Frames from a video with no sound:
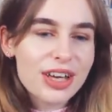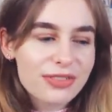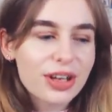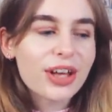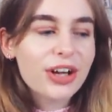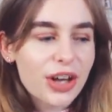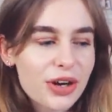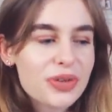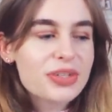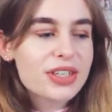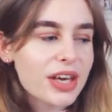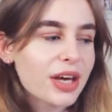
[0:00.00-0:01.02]
I feel like
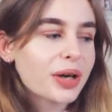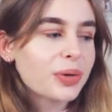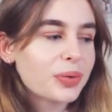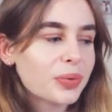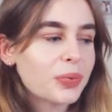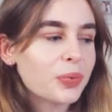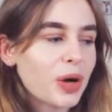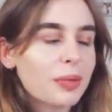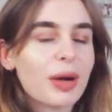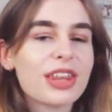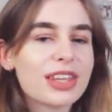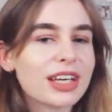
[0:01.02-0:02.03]
coats are one
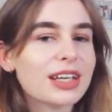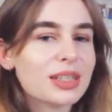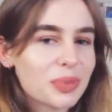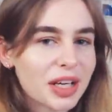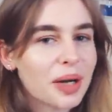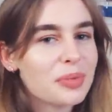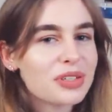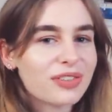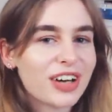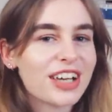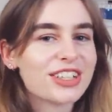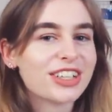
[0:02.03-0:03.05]
of my things when it comes to
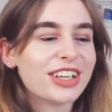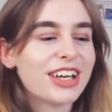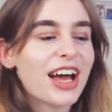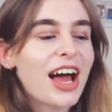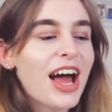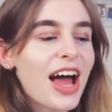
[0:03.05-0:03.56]
fashion.